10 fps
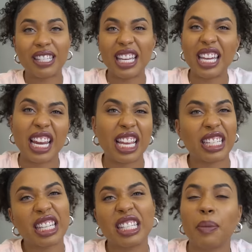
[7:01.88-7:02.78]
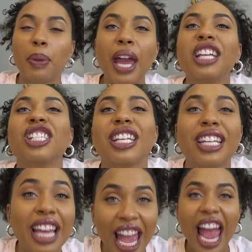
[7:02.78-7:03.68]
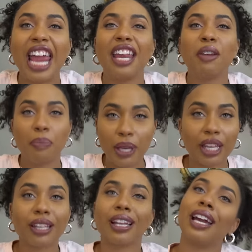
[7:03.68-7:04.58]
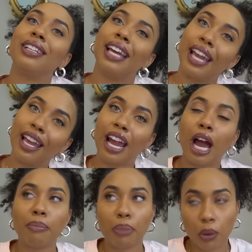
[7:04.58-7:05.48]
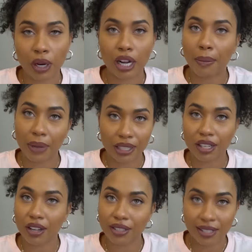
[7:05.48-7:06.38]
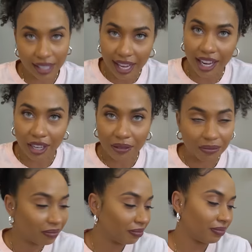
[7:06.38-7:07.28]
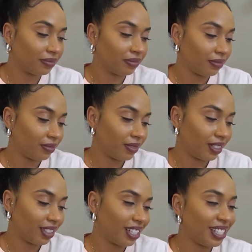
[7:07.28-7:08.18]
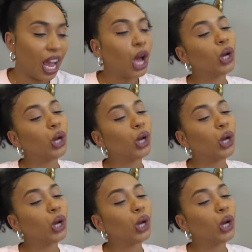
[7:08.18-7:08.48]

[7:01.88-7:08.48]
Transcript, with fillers: seat in anticipation and being like, dang, I'm bored, I'm about to go to sleep. She said,